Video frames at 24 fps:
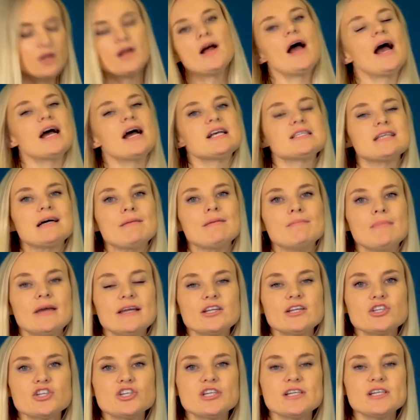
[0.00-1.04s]
As I
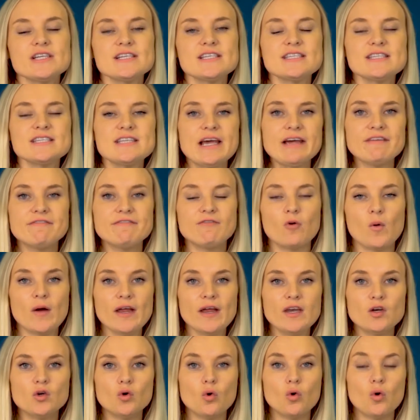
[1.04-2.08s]
mentioned, it is safe for
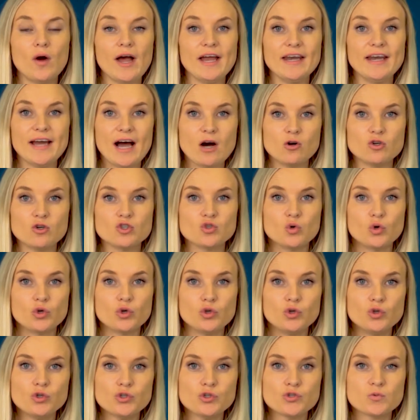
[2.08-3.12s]
indoor and outdoor
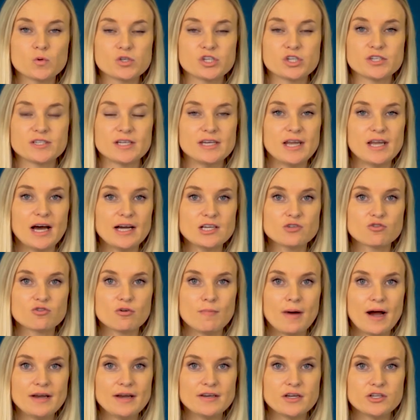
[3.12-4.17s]
use, which is a nice
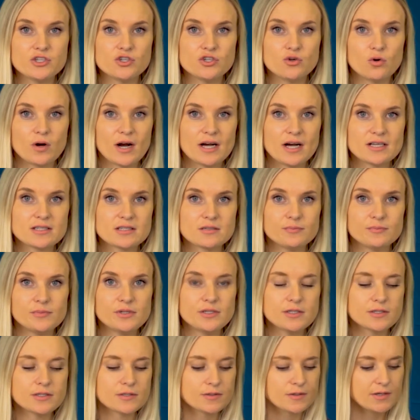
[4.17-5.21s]
reminder to your
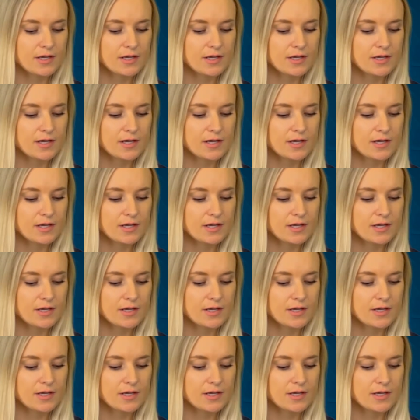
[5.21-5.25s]
customers.